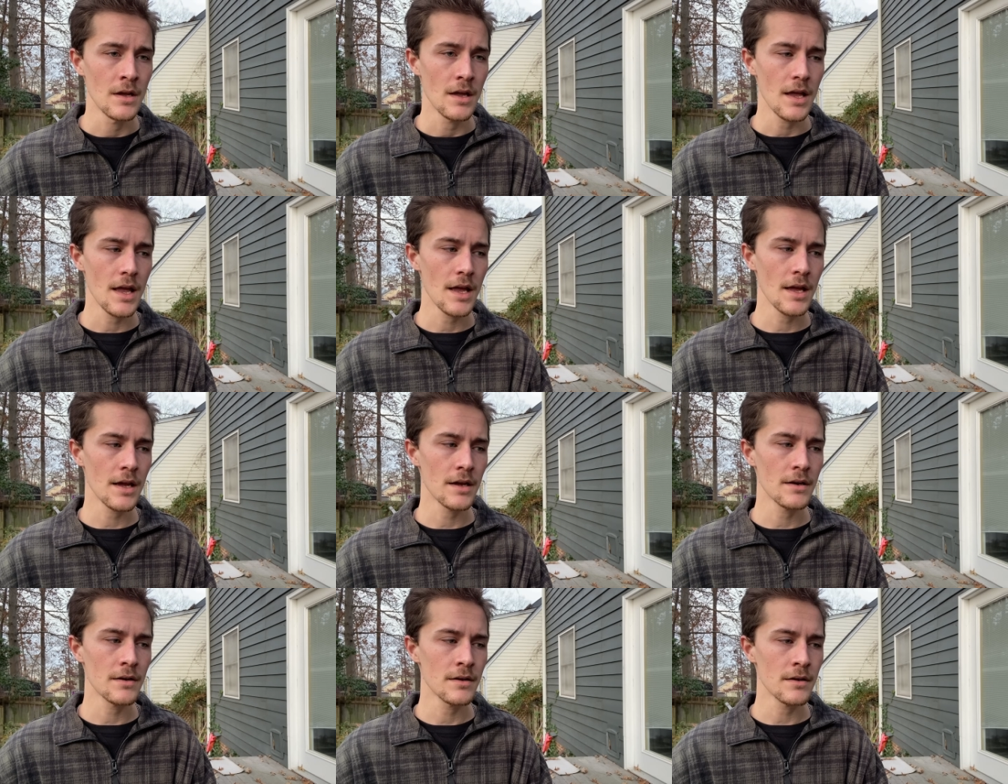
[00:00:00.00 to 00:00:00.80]

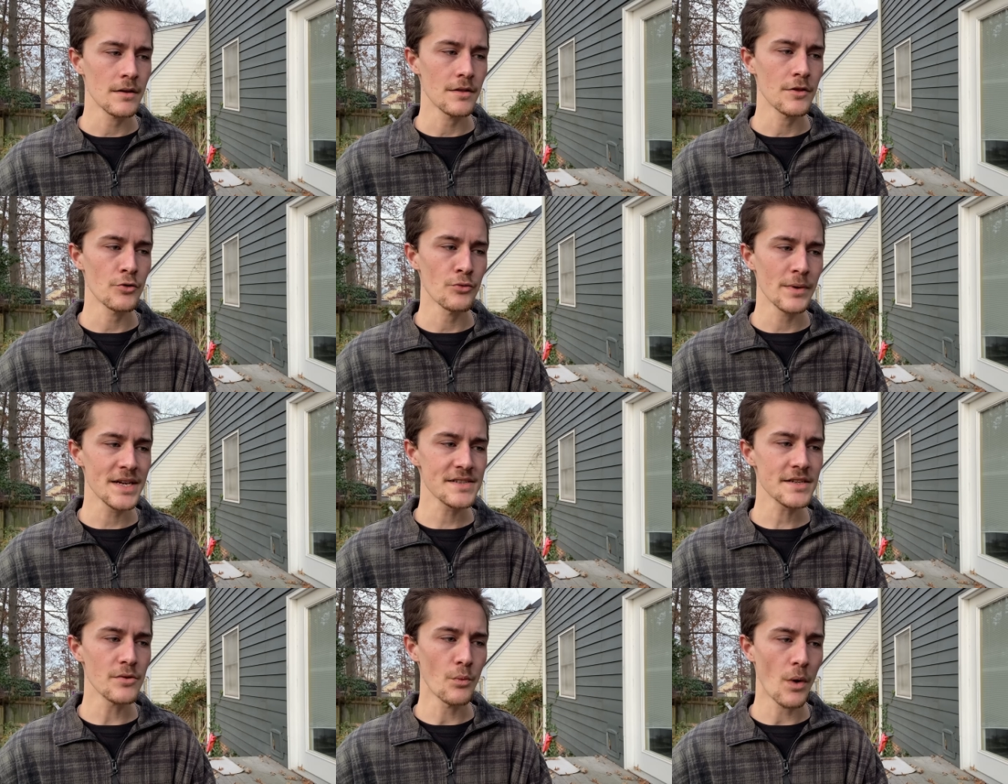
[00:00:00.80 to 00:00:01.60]
And the
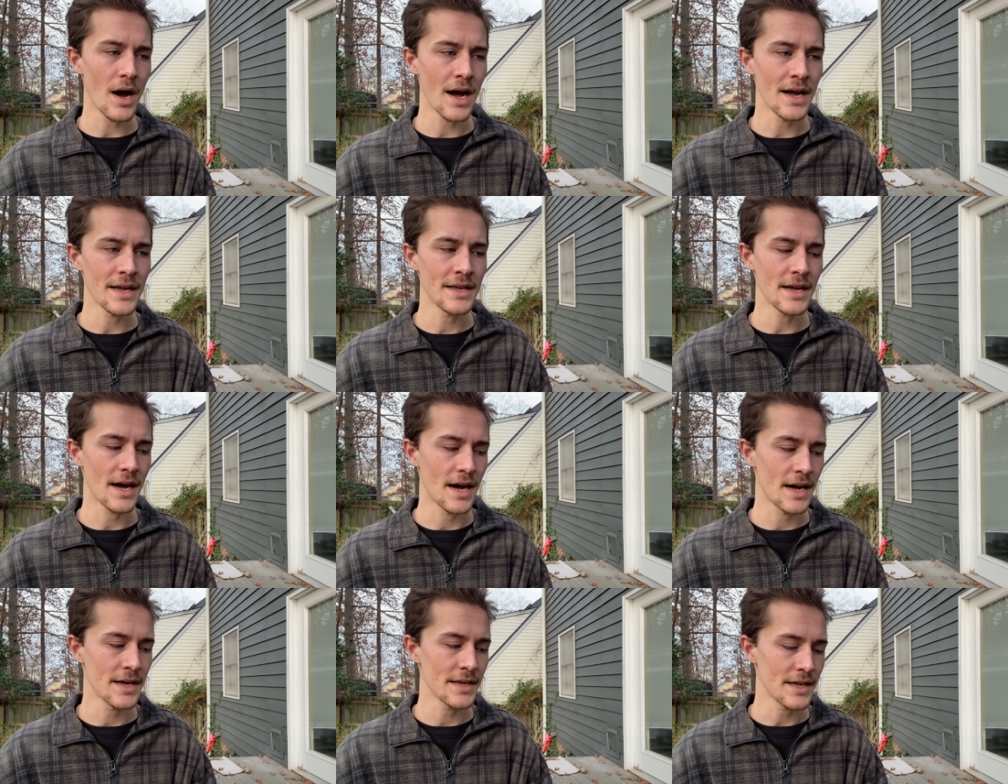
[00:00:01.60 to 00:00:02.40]
reason why
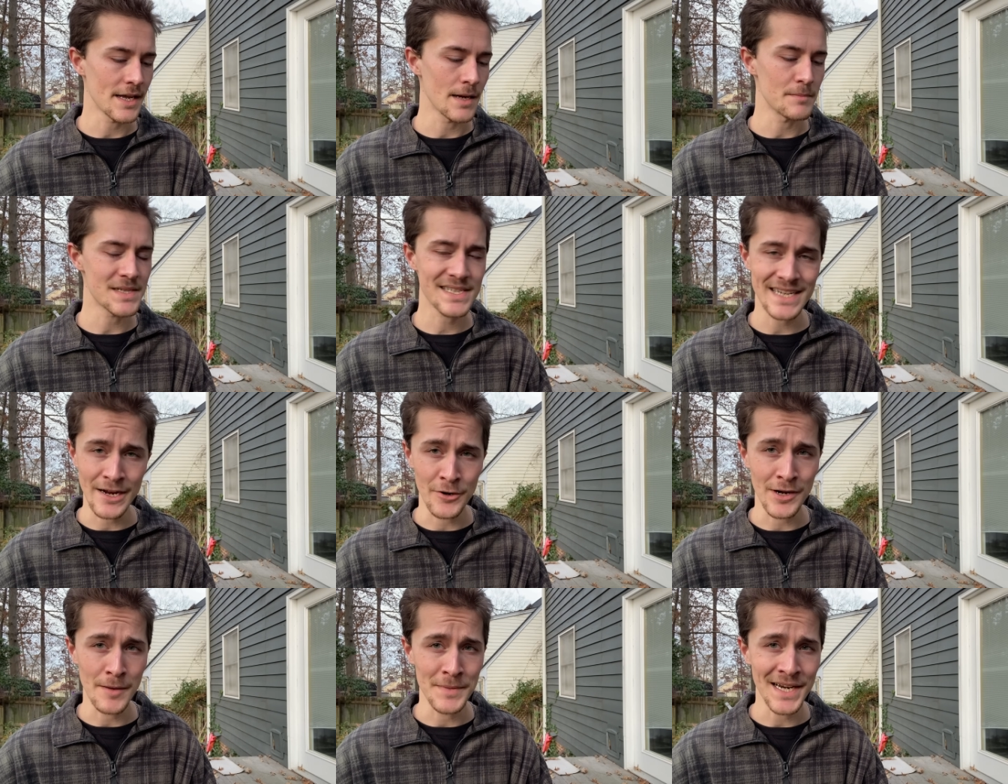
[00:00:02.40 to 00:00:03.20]
I am
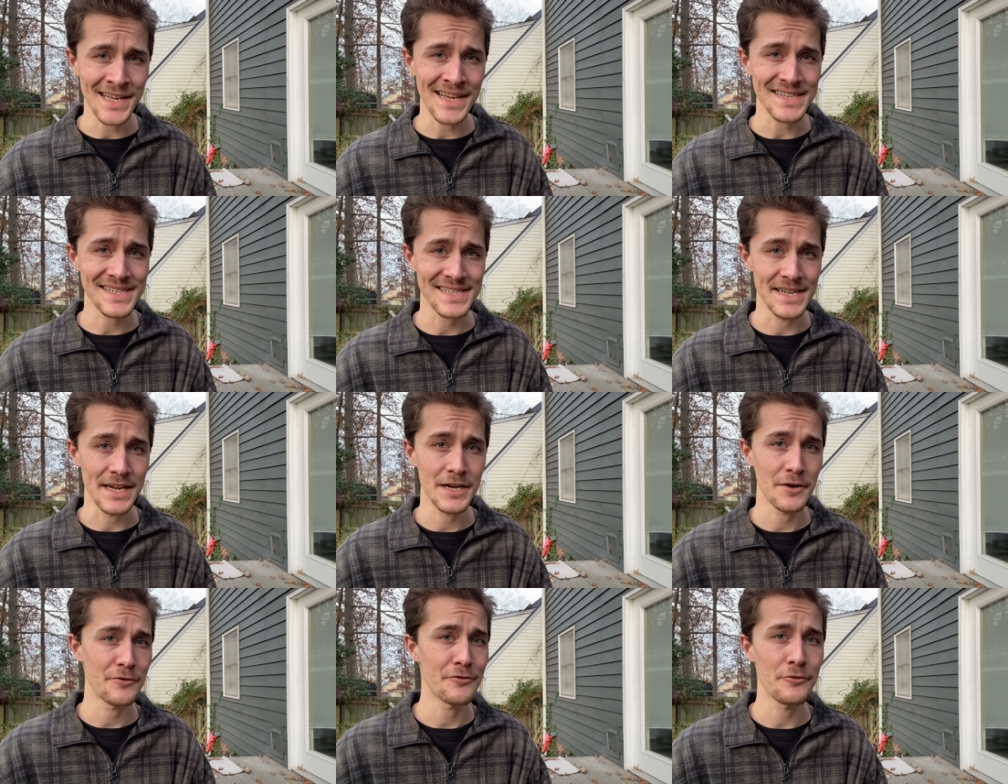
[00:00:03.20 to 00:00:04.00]
scared I'm gonna get sick
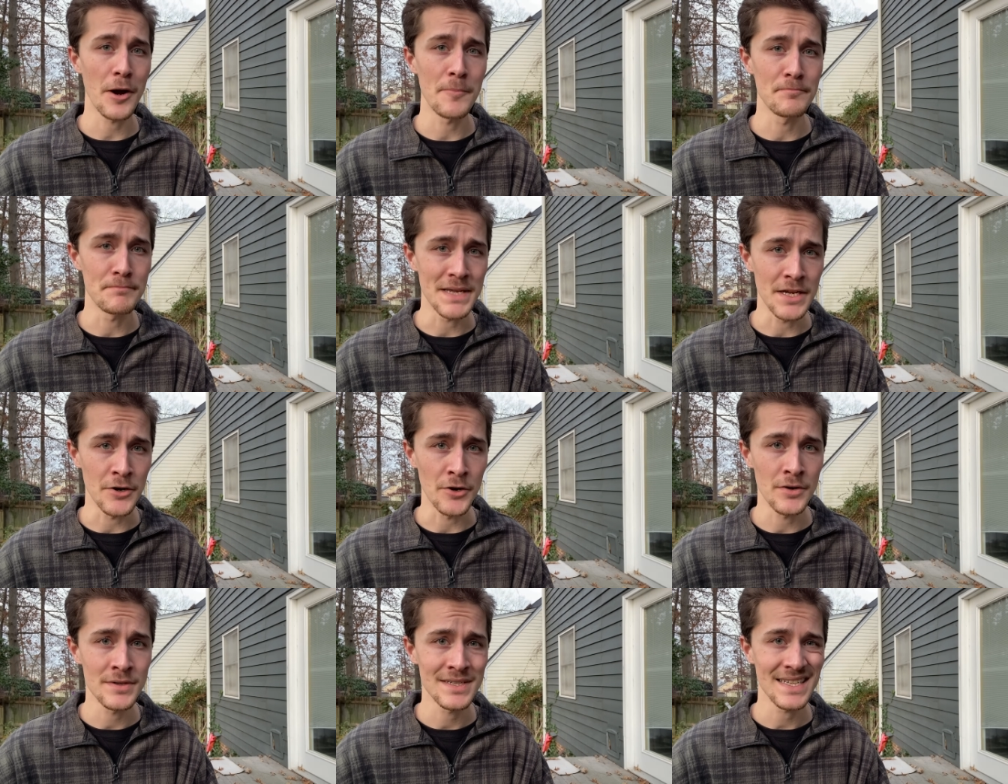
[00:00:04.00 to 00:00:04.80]
from
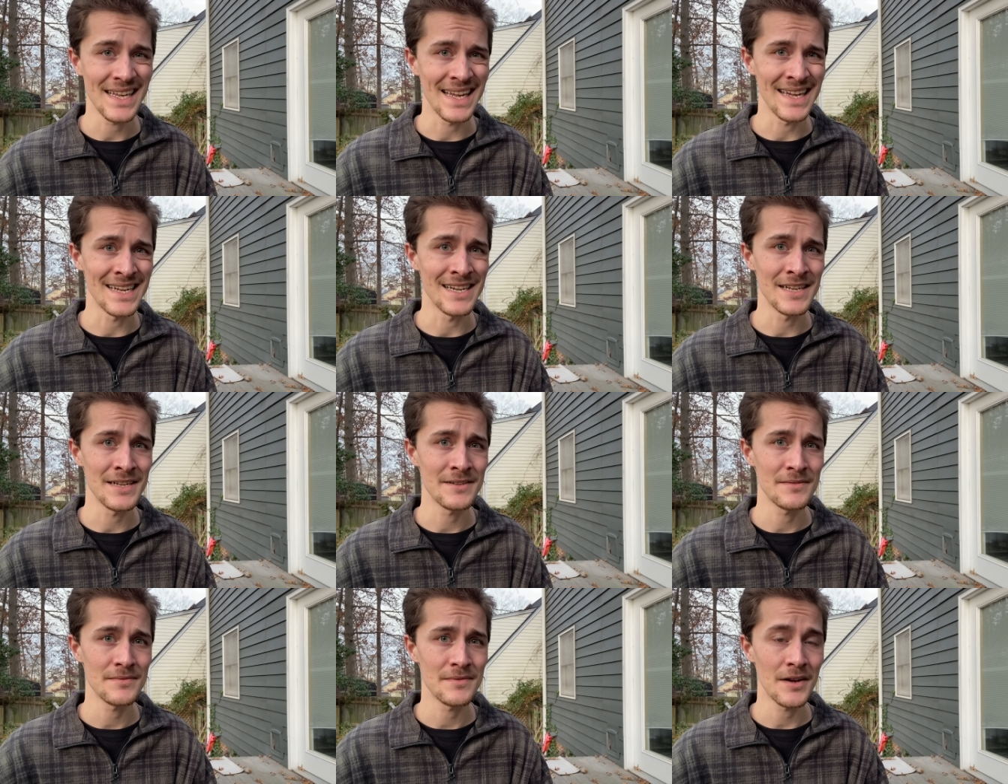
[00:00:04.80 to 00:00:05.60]
beer and
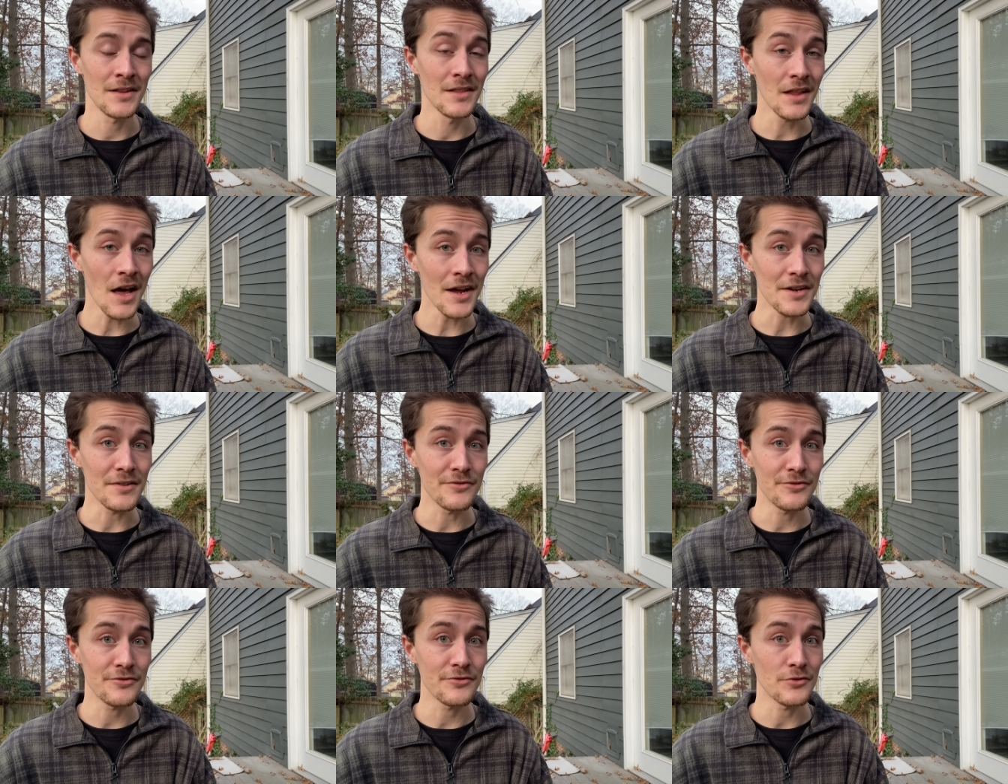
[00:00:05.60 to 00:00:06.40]
a lot
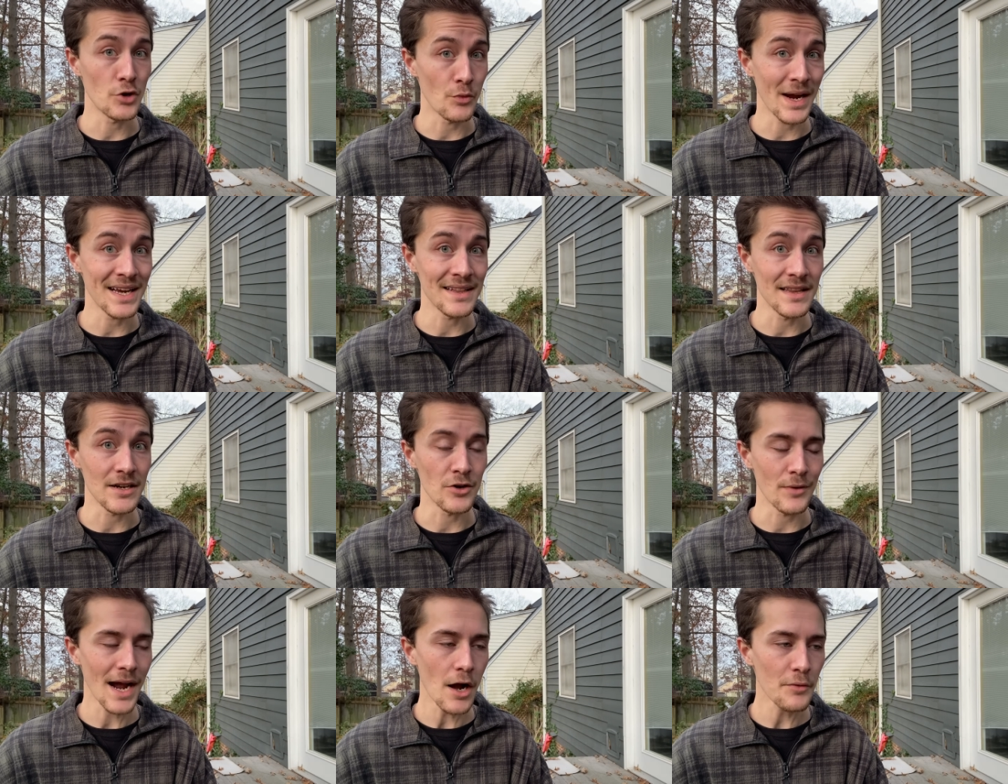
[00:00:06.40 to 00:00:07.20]
of grain
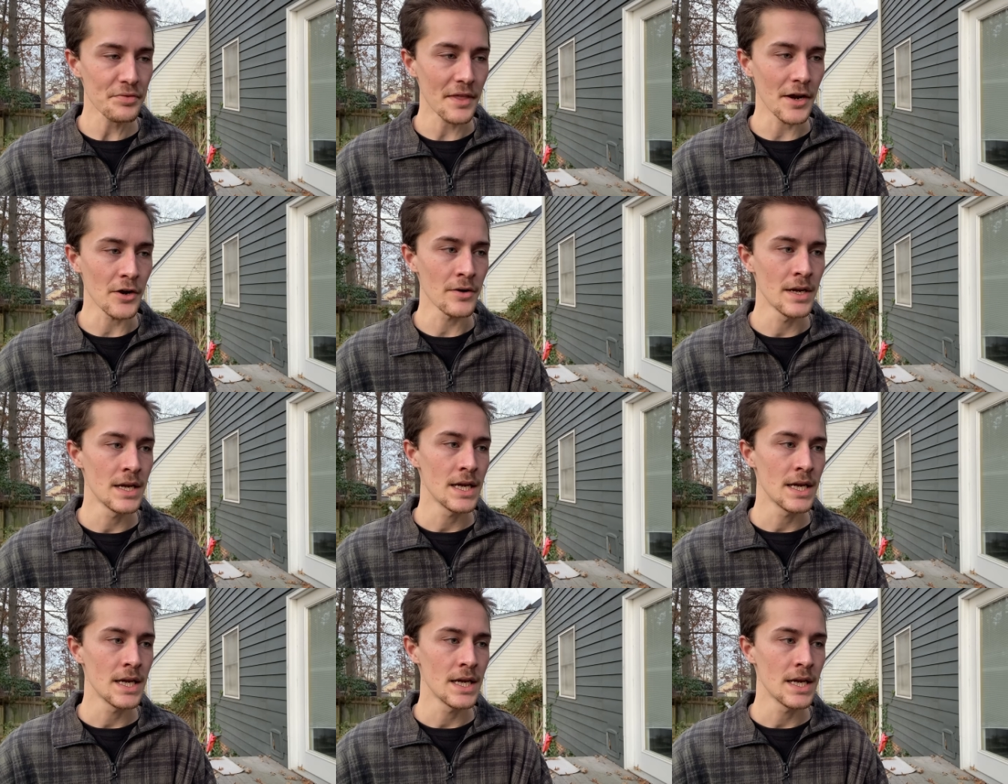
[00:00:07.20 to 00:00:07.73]
liquor out there